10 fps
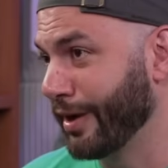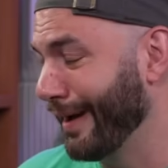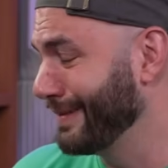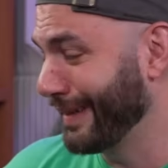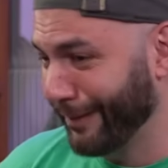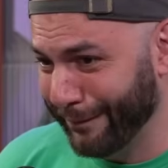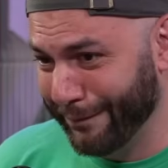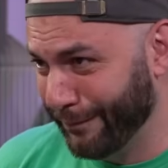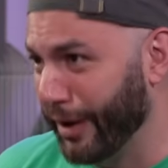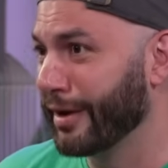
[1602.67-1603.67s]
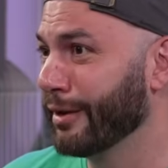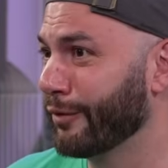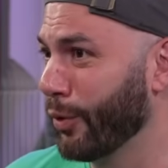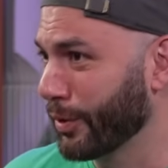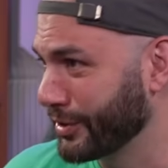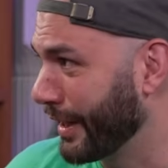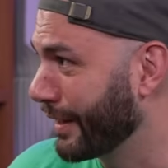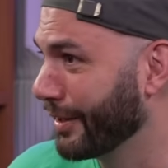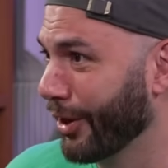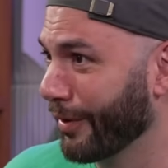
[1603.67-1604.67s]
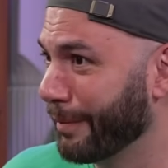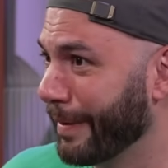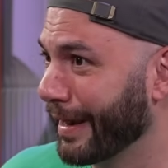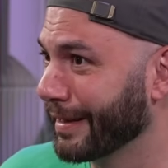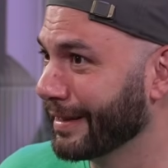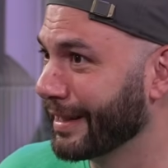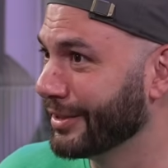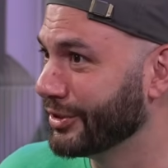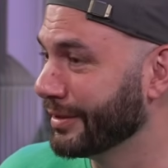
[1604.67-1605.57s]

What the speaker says: I was like, "Fucking, of course I could go right back in the kitchen."